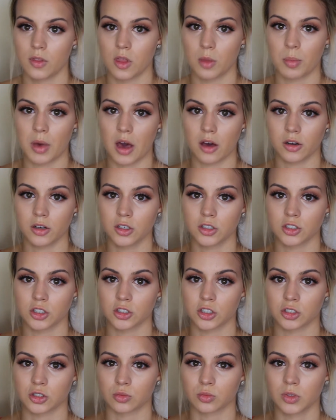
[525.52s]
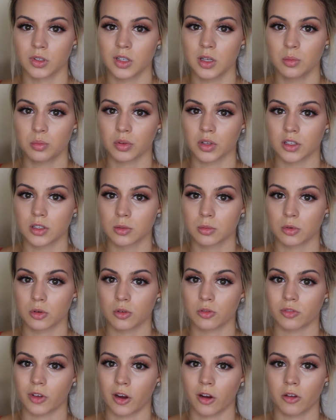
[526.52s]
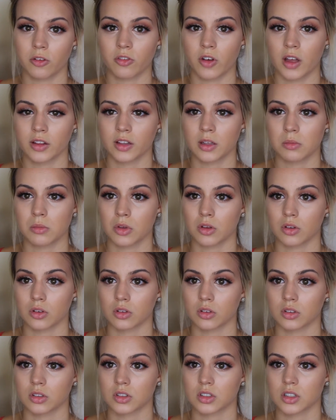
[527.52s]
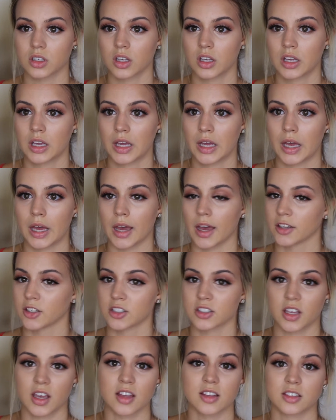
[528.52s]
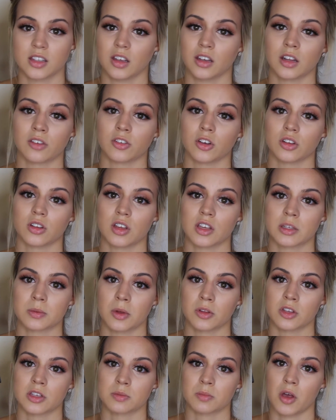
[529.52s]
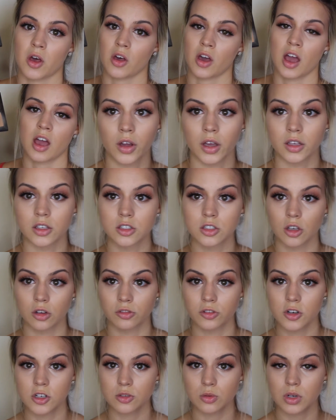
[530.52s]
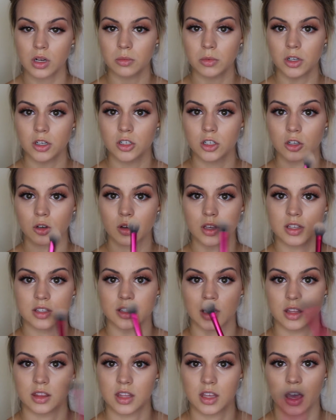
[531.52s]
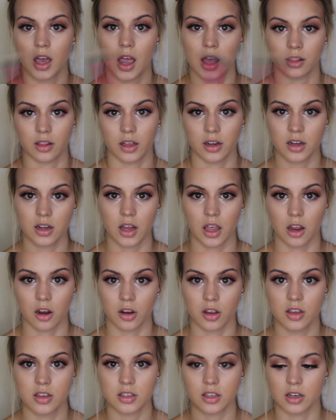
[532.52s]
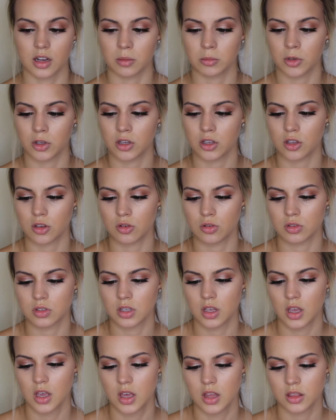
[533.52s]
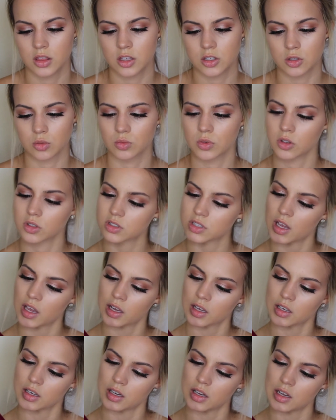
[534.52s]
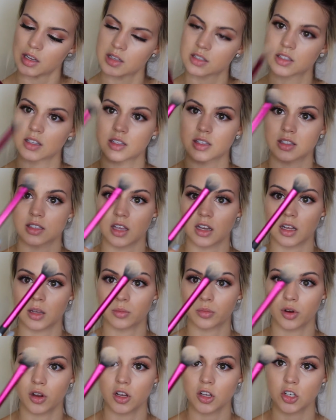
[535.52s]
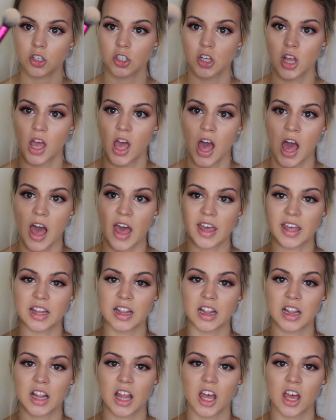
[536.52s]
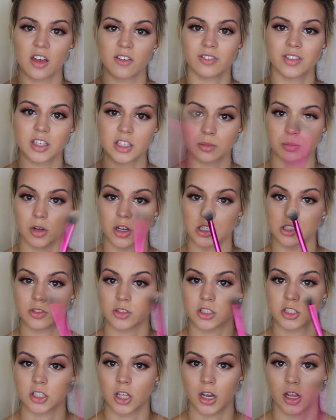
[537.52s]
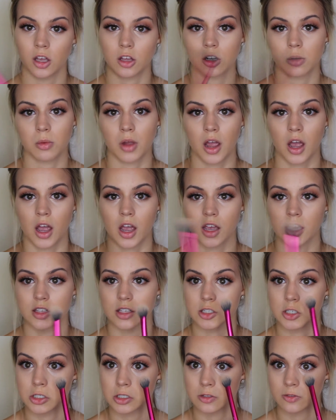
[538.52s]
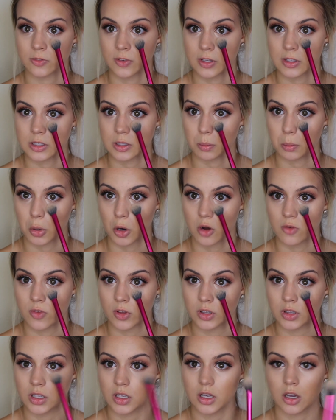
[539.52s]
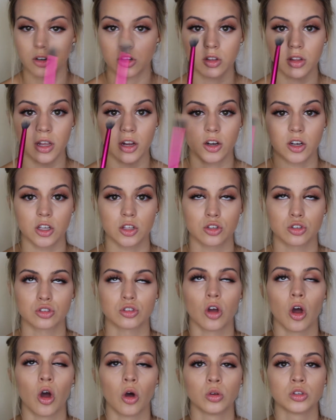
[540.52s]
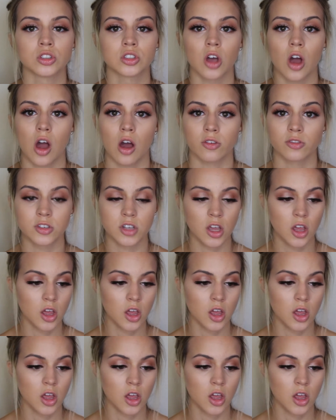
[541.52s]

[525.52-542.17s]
The powders are just really blendable, very finely milled. I just can't say enough good things about this palette. Okay, so first what I'm going to do is set the highlighted areas, and I'm going to use this Real Techniques setting brush. I love this brush for setting under my eyes. It just fits perfectly under there, and it's so soft.